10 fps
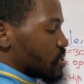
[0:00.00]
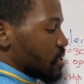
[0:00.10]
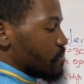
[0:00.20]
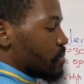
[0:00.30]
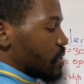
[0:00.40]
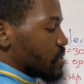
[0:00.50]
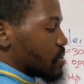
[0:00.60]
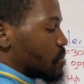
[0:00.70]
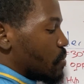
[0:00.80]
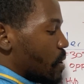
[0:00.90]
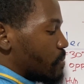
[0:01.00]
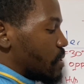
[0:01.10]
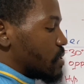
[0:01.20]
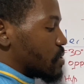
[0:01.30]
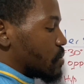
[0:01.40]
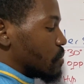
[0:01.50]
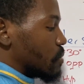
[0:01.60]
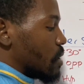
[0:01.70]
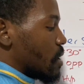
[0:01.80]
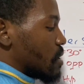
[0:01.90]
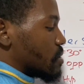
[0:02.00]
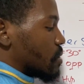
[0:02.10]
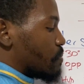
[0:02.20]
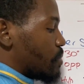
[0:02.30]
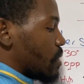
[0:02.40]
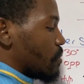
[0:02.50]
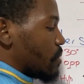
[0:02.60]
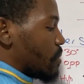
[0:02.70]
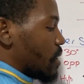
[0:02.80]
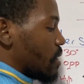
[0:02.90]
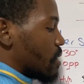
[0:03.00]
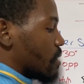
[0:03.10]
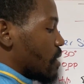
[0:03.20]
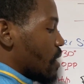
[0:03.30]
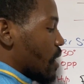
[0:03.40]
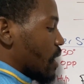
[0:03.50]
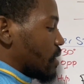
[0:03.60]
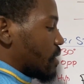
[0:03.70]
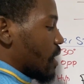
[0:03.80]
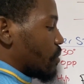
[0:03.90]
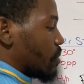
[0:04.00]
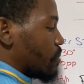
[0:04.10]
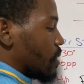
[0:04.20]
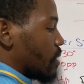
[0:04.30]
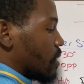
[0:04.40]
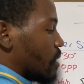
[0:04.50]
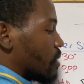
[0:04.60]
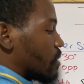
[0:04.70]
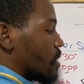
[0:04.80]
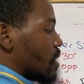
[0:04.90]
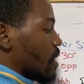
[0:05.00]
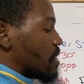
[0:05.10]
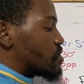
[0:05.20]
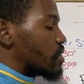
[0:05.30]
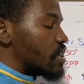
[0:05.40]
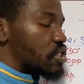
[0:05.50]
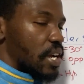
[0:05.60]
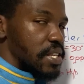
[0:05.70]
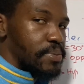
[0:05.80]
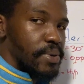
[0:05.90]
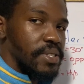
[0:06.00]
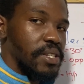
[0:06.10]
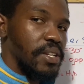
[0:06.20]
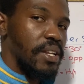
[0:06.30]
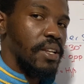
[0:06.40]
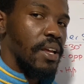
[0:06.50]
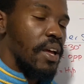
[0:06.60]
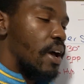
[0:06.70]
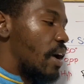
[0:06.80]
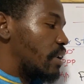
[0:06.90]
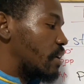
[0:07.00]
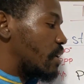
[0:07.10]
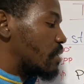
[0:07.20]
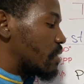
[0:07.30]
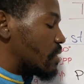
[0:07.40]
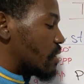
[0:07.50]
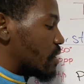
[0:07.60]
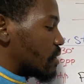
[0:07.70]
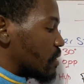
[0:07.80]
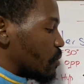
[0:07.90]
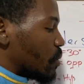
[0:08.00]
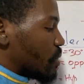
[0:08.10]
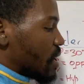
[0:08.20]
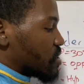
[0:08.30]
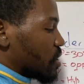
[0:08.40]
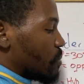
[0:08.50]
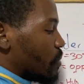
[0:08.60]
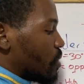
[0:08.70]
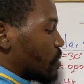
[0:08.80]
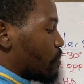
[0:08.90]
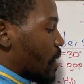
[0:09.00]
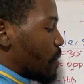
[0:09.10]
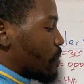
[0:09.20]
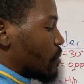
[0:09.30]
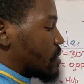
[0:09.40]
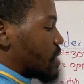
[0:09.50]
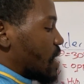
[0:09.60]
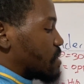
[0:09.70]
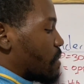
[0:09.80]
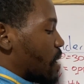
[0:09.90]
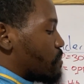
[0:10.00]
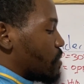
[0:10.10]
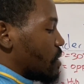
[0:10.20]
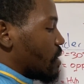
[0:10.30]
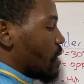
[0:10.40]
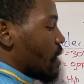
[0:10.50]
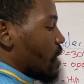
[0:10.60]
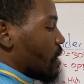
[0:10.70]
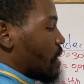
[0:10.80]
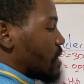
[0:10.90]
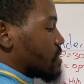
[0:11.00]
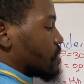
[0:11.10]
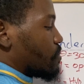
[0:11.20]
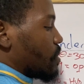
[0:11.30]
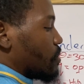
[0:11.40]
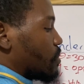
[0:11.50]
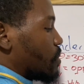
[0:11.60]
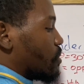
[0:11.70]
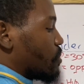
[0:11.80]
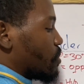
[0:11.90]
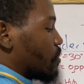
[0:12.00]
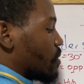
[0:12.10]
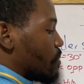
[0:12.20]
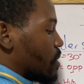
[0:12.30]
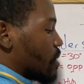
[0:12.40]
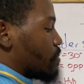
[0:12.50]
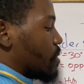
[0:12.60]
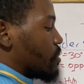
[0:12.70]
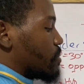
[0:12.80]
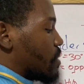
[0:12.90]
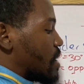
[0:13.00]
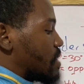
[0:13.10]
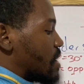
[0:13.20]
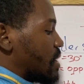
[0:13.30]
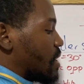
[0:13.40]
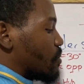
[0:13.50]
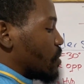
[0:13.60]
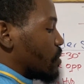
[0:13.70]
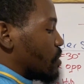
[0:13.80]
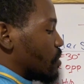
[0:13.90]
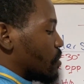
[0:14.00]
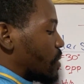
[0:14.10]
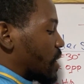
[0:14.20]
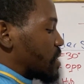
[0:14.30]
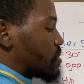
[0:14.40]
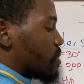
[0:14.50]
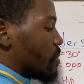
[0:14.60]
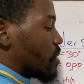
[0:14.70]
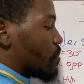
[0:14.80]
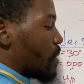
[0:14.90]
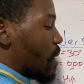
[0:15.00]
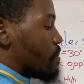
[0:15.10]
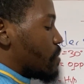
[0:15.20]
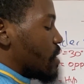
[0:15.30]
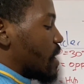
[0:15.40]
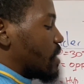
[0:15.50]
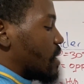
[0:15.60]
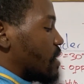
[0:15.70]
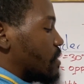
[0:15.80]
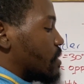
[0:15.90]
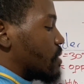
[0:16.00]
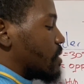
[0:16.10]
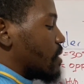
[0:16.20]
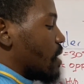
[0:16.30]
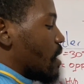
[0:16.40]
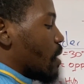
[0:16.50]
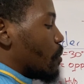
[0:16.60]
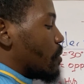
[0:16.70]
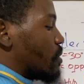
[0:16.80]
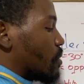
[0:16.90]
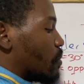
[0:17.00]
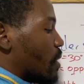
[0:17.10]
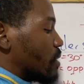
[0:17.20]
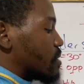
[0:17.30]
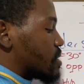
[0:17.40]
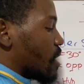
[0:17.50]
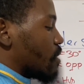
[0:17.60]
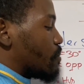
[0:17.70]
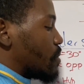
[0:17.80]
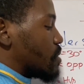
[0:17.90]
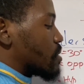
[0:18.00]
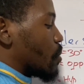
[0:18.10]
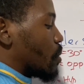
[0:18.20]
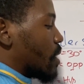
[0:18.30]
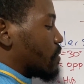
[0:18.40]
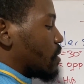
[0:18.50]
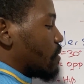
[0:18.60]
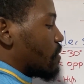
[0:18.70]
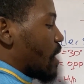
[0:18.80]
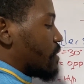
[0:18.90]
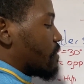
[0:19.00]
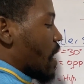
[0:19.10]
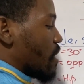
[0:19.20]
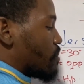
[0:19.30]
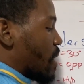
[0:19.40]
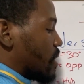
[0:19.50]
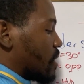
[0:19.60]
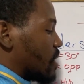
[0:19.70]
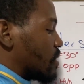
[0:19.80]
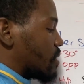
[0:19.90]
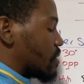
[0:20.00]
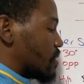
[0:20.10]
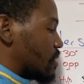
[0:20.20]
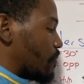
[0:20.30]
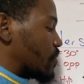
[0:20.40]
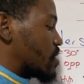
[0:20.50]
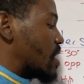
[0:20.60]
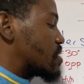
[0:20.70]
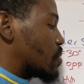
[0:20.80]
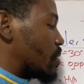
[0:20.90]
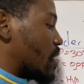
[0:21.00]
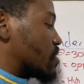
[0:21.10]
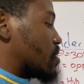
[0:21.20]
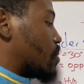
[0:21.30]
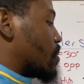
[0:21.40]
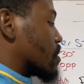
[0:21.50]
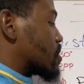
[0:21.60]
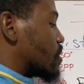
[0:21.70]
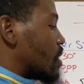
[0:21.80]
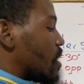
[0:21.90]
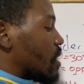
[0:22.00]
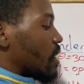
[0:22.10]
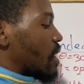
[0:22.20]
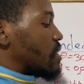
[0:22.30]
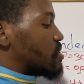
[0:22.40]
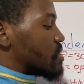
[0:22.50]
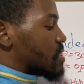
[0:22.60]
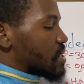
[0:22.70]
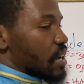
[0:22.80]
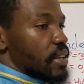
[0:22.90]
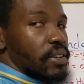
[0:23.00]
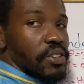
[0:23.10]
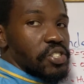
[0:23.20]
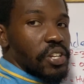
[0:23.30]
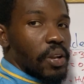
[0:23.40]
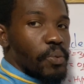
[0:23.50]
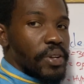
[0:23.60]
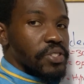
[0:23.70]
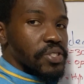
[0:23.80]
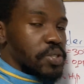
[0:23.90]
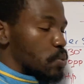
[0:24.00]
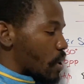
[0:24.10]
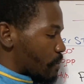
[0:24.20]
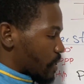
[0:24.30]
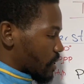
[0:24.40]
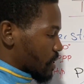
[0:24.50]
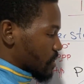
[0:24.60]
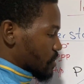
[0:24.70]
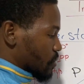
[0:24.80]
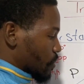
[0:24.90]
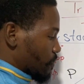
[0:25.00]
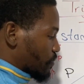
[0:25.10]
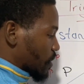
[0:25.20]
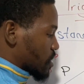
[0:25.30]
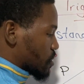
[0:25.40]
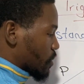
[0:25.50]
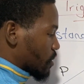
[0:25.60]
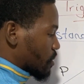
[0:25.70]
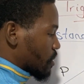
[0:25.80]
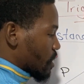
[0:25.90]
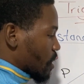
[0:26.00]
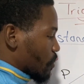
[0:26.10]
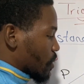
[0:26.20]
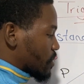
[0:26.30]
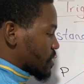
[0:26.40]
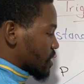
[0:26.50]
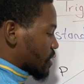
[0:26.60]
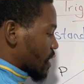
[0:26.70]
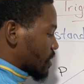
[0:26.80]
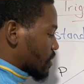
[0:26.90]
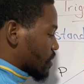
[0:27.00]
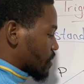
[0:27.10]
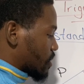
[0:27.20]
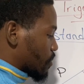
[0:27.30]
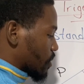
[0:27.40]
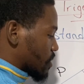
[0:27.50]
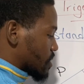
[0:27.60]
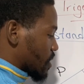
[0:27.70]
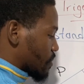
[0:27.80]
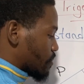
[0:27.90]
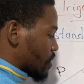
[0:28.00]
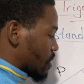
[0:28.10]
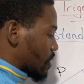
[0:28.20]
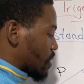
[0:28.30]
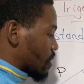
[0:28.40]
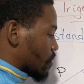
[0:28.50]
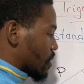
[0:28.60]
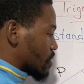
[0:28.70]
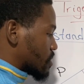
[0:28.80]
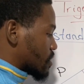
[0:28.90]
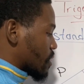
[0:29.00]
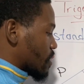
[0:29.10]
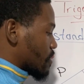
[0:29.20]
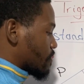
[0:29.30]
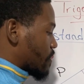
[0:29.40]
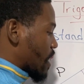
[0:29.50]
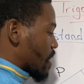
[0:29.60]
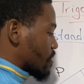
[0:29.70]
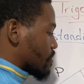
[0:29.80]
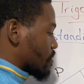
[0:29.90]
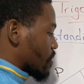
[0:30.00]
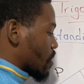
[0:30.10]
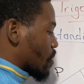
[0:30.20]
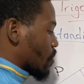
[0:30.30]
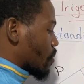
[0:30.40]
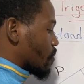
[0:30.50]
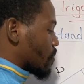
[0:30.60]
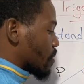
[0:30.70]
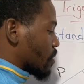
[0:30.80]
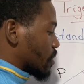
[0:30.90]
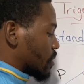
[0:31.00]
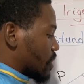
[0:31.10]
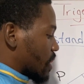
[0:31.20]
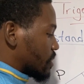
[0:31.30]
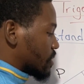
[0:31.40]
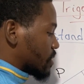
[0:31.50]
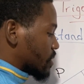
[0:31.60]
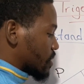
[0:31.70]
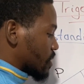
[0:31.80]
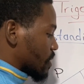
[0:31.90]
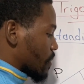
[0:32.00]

simply swap these two. So P would be here and tan will be here. It's really transposition, and we would actually multiply both sides by P, right? So P would be removed from here and P would be right here, and then we would know, because we're multiplying P and tan 30, we would know 1 to solve P, so we'd have to divide 5 by tan 30. So that's how it actually works. So in just a nutshell, we're just swapping these two. So we're gonna, where we see tan 30, we're gonna say P equals 5 over tan 30